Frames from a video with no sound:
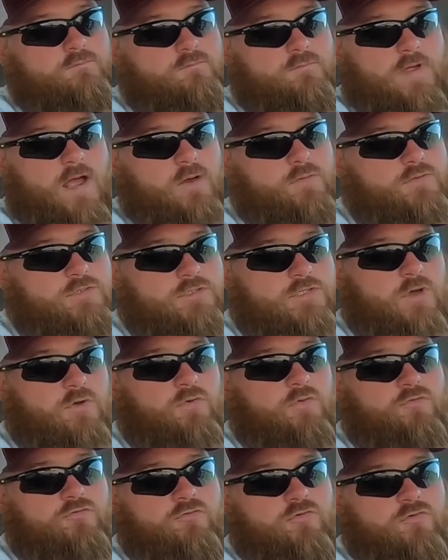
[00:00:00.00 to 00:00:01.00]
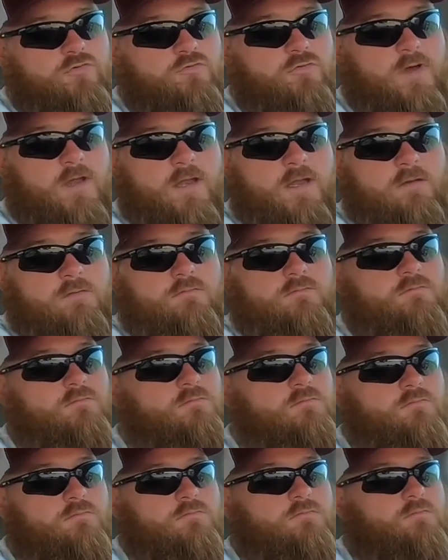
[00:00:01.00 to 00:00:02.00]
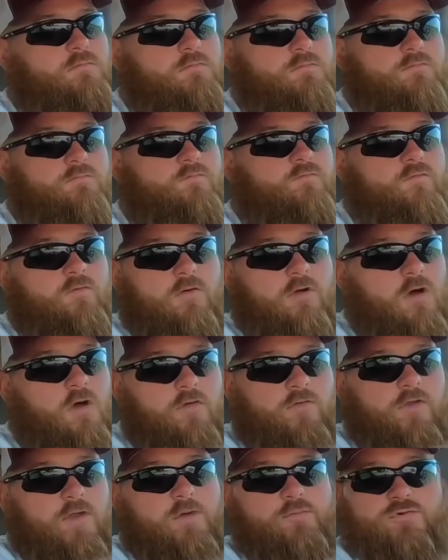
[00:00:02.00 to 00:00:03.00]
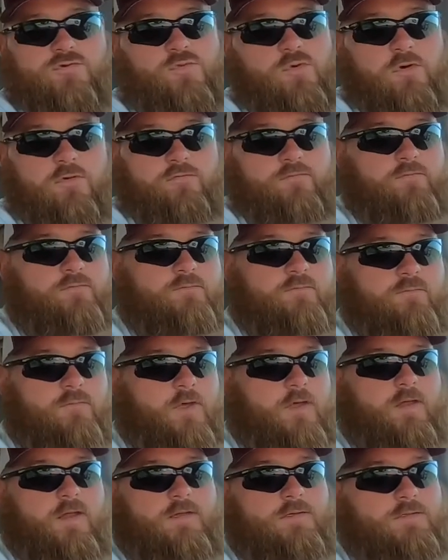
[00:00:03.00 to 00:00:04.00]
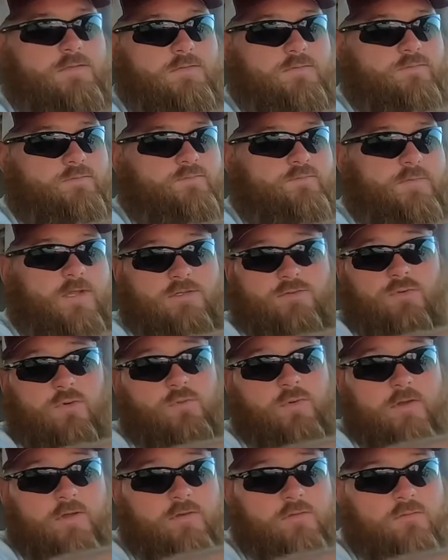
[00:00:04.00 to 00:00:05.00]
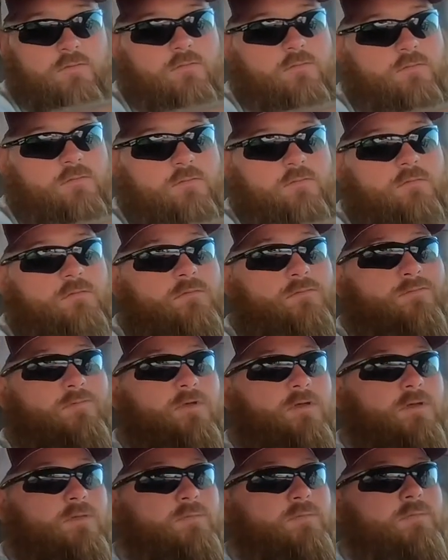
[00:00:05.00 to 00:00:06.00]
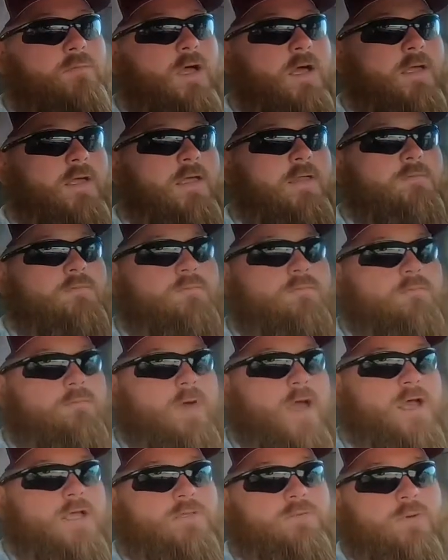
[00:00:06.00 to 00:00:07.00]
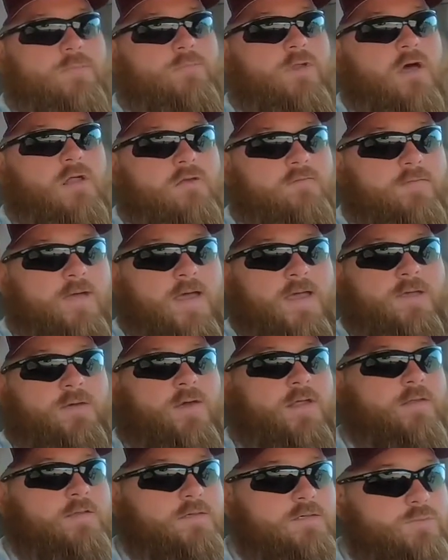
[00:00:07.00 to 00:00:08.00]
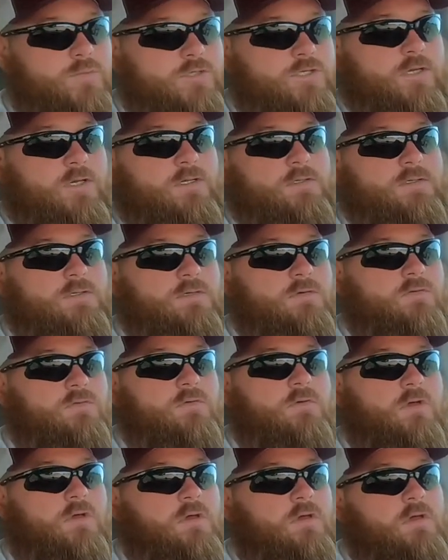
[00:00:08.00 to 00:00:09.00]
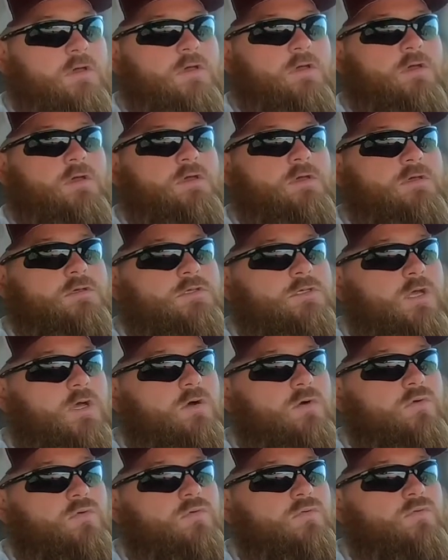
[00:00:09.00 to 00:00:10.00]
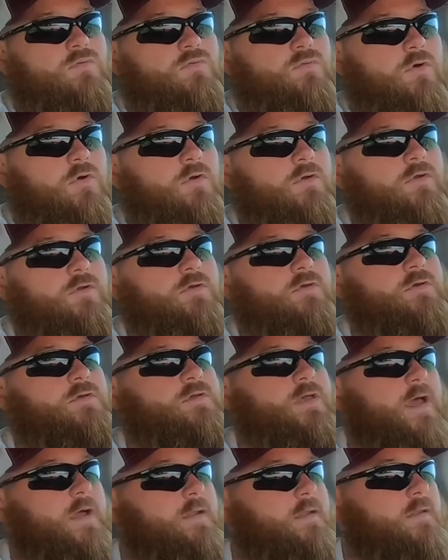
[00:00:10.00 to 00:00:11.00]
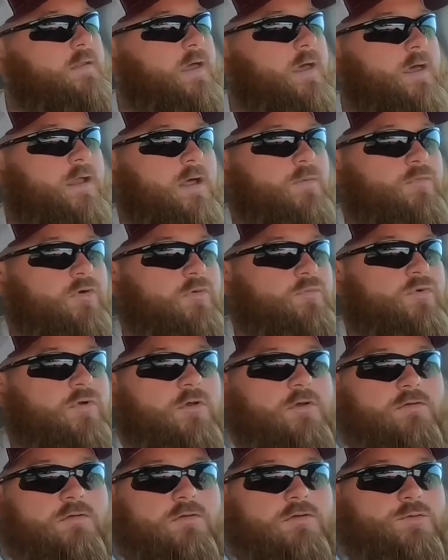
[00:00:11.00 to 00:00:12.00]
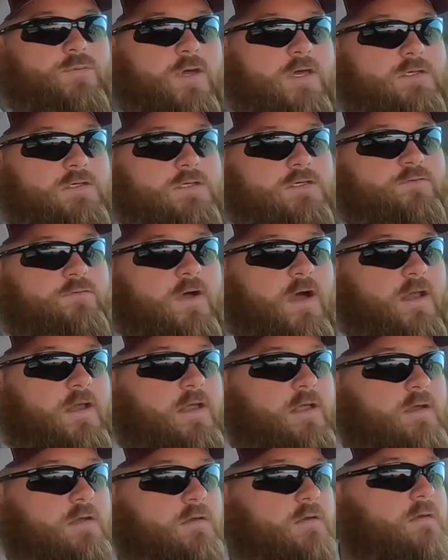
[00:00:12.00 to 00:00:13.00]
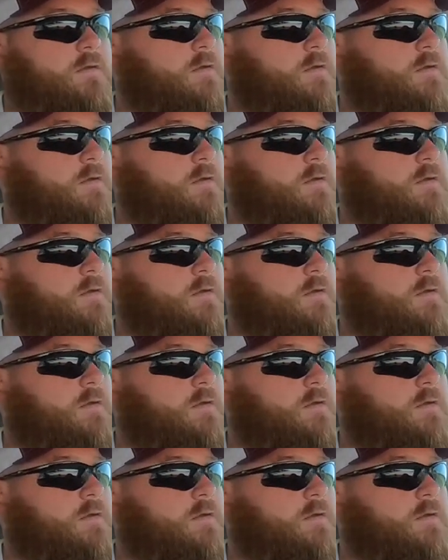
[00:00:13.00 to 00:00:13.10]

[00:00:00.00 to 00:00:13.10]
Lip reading: I was told to run it for all that it was worth, and that's what we do. I get maximum dollar value out of these machines. So we're going to do exactly that. I'm going to put it through its paces Friday and